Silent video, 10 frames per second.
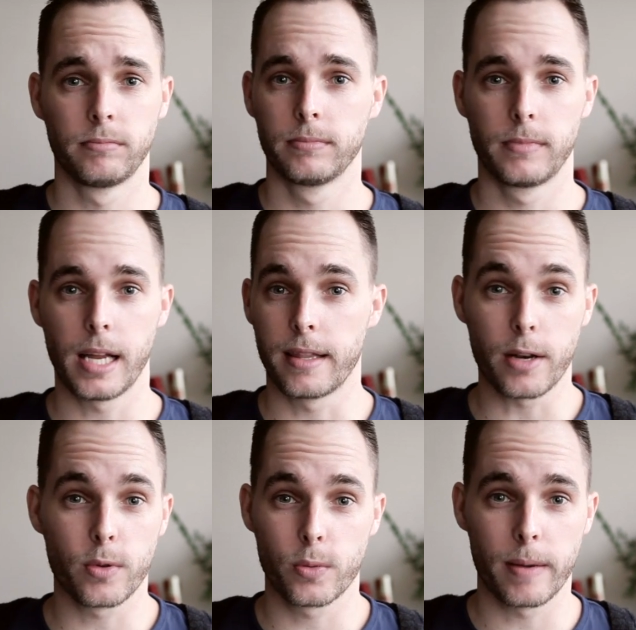
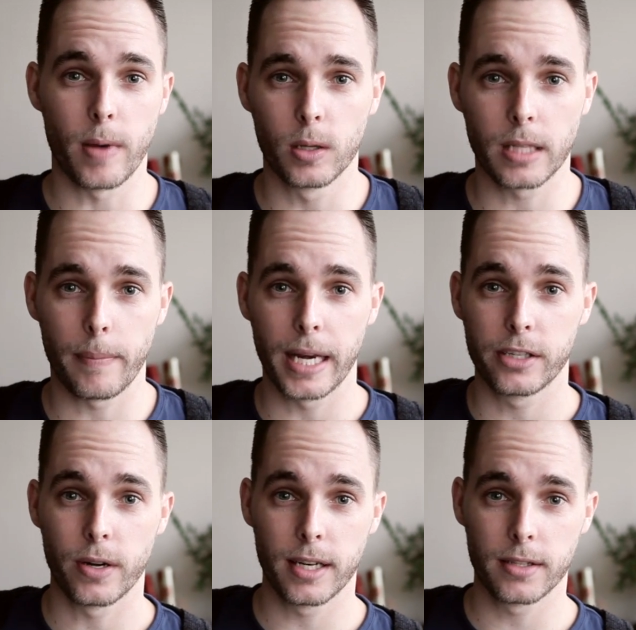that was where my whole diabetic
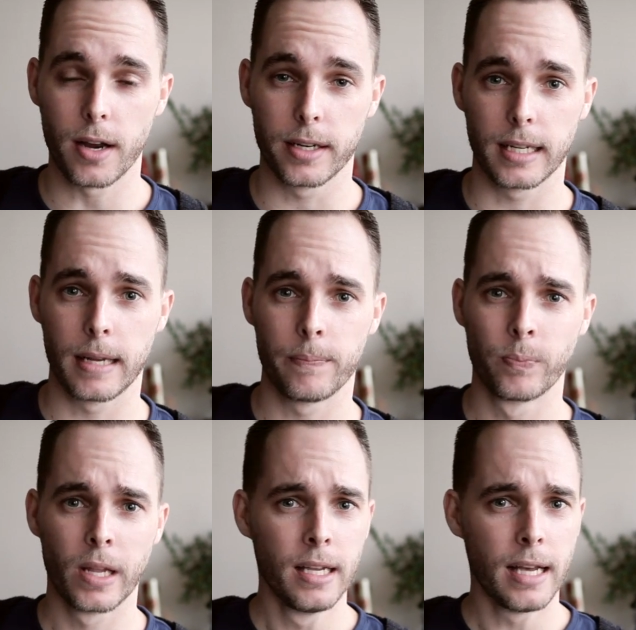journey started.
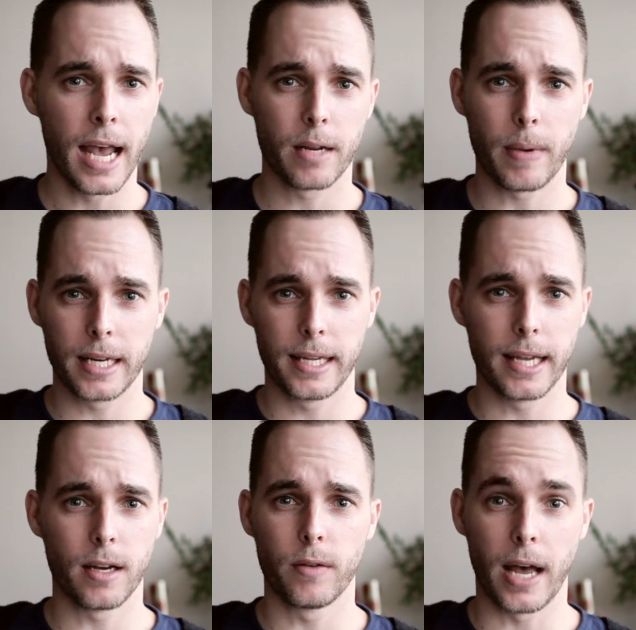I had about a year
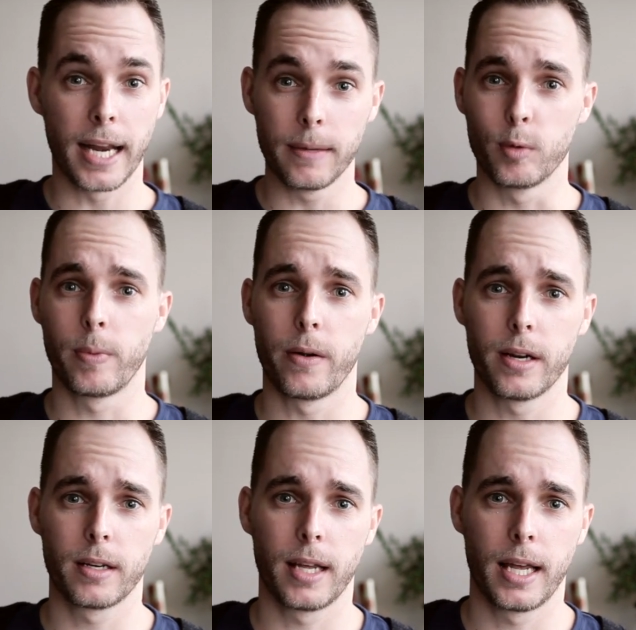of a honeymoon
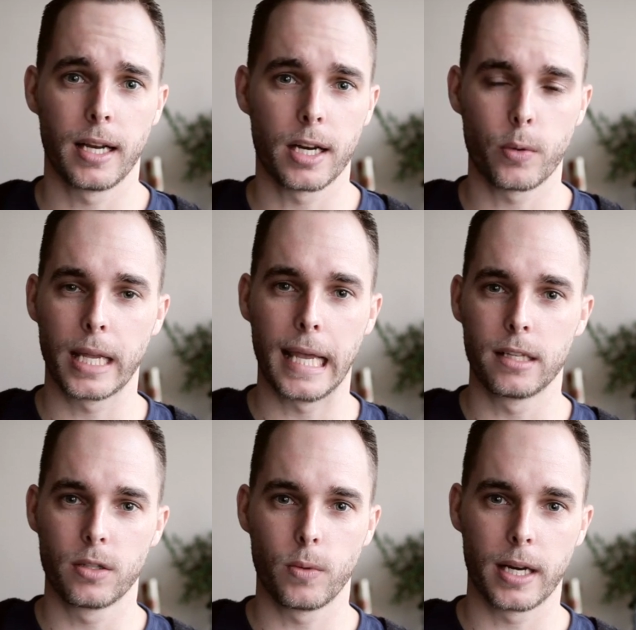period, and I don't want to get
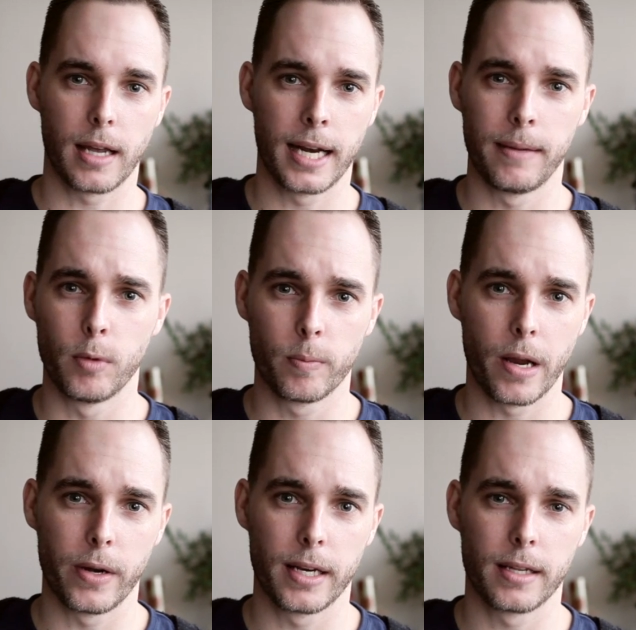into what a honeymoon
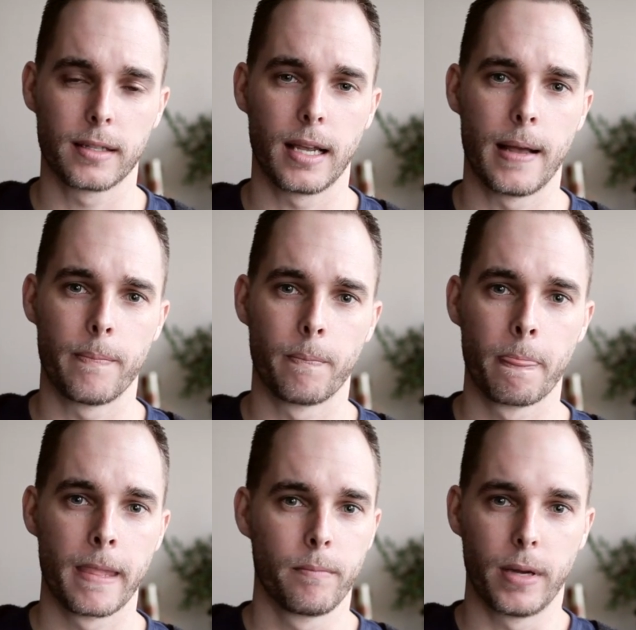period is,
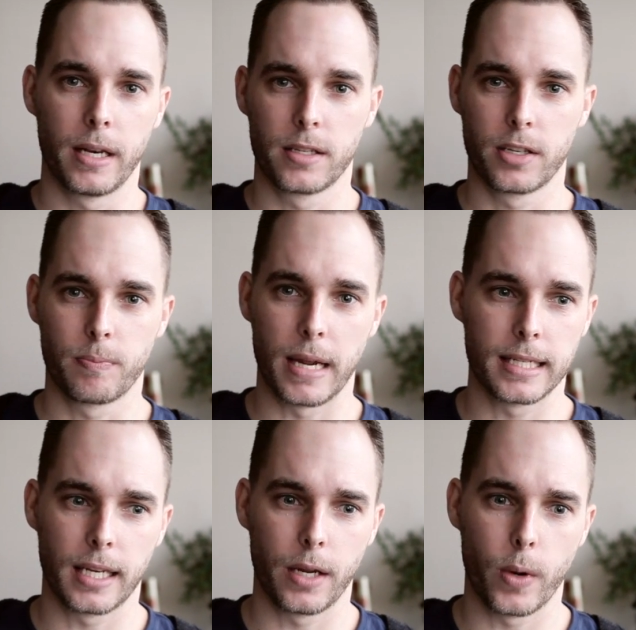but it's just
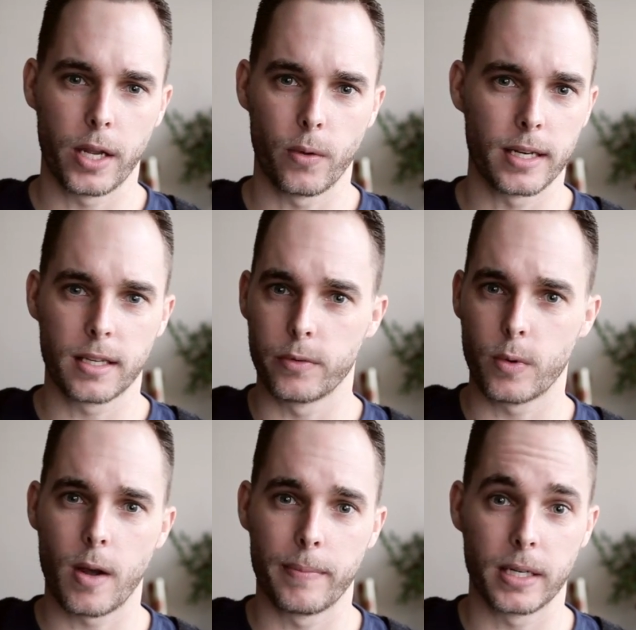basically where your insulin
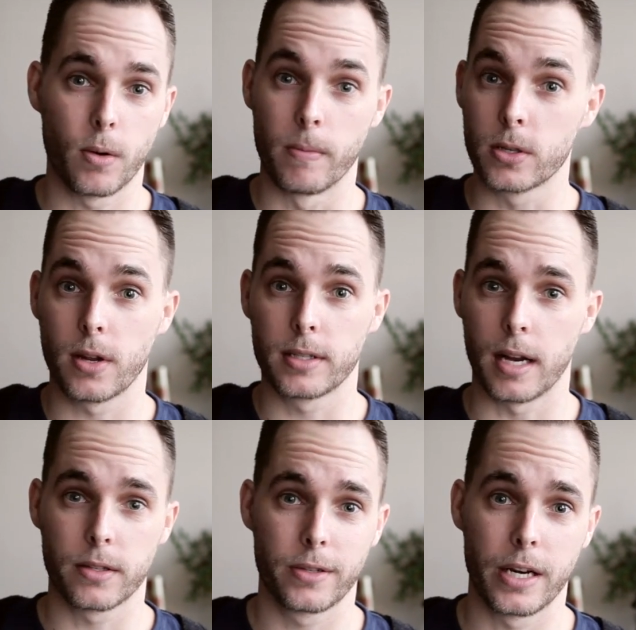requirement almost goes
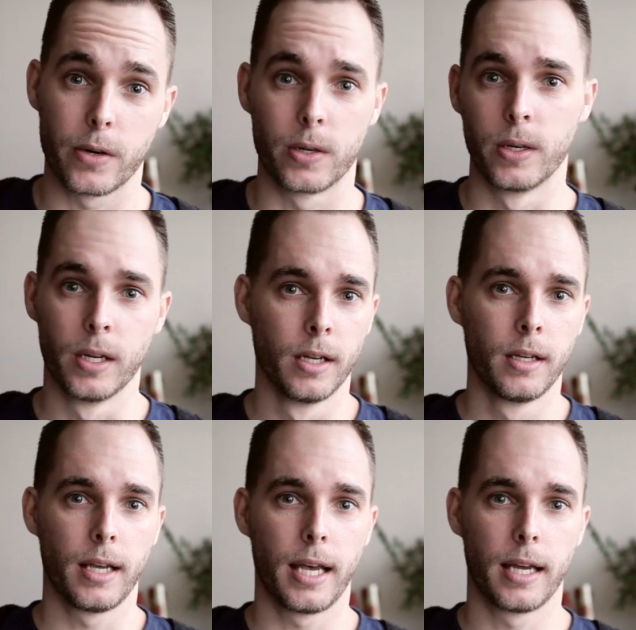down to zero.
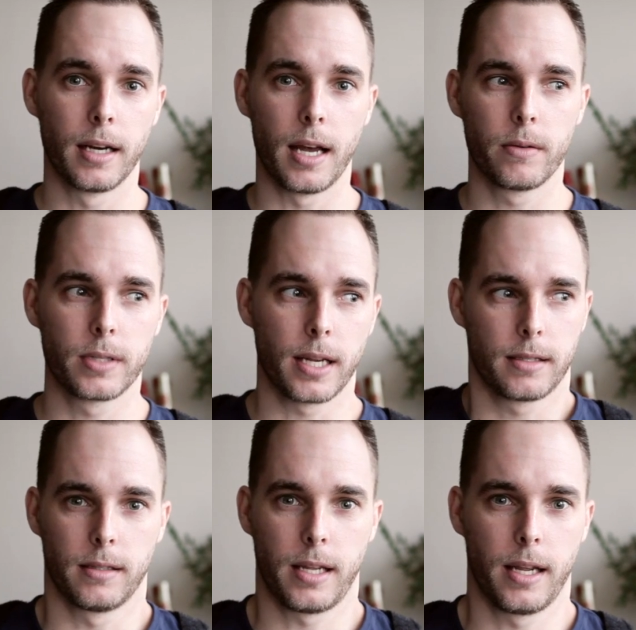And I was
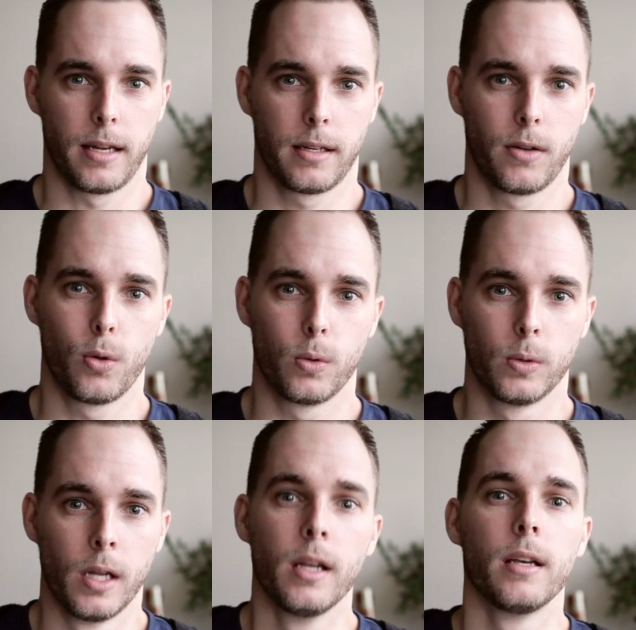like, okay, cool.
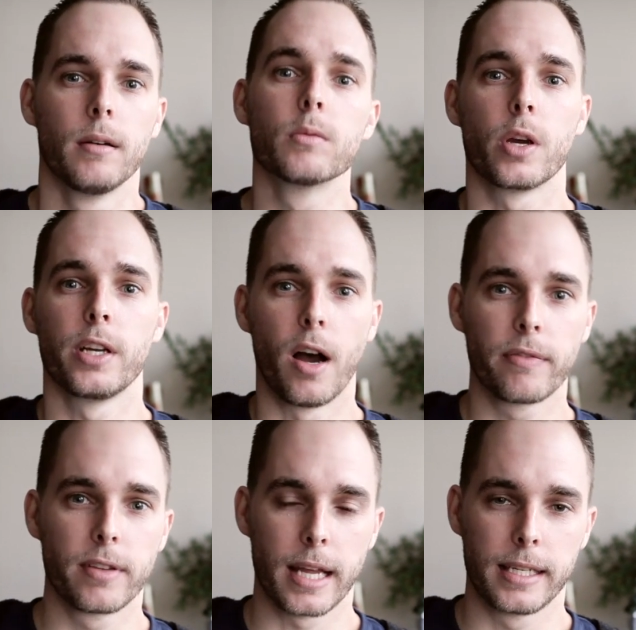It was only
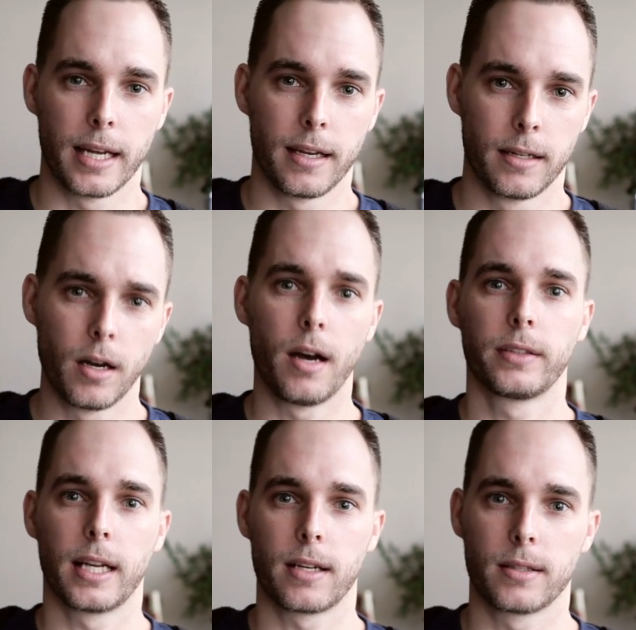after that year,
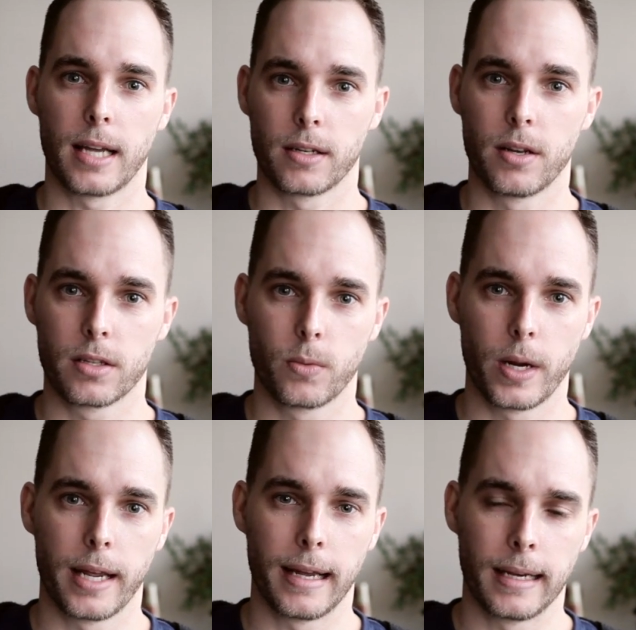after I got diagnosed,
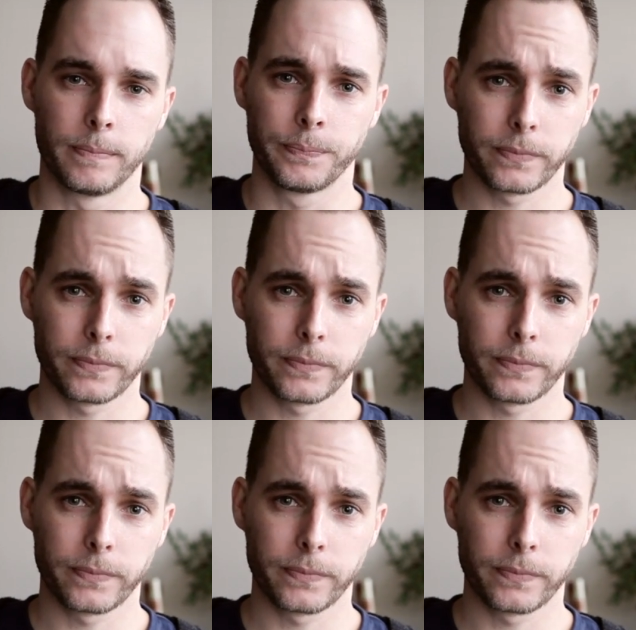where